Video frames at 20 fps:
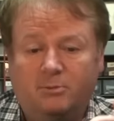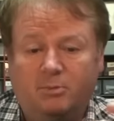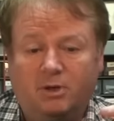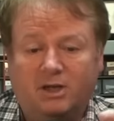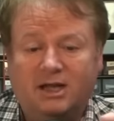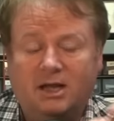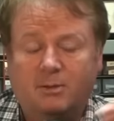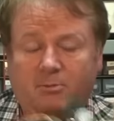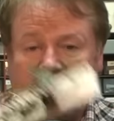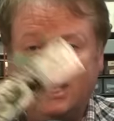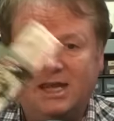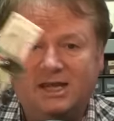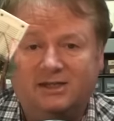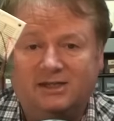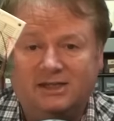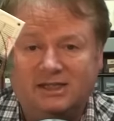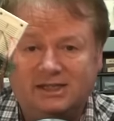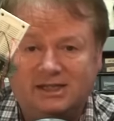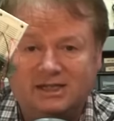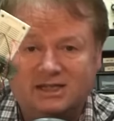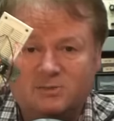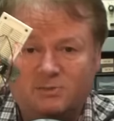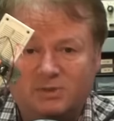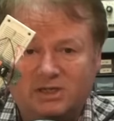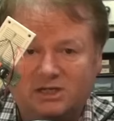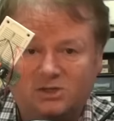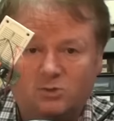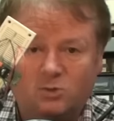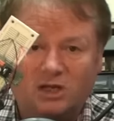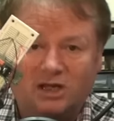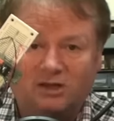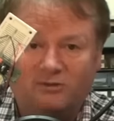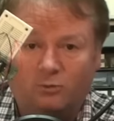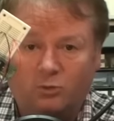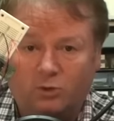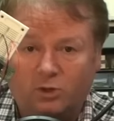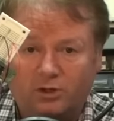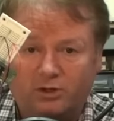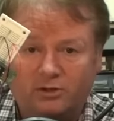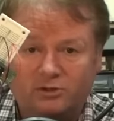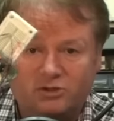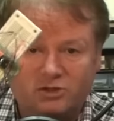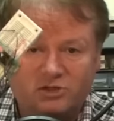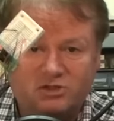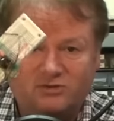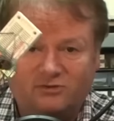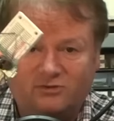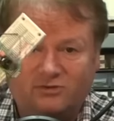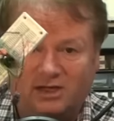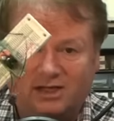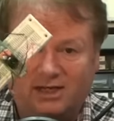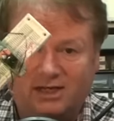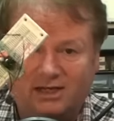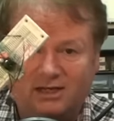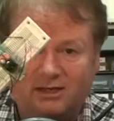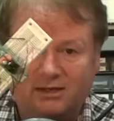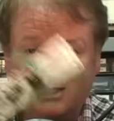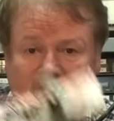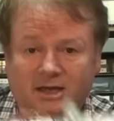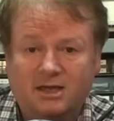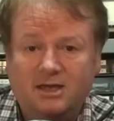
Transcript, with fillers: But I made the ESP12 run just fine.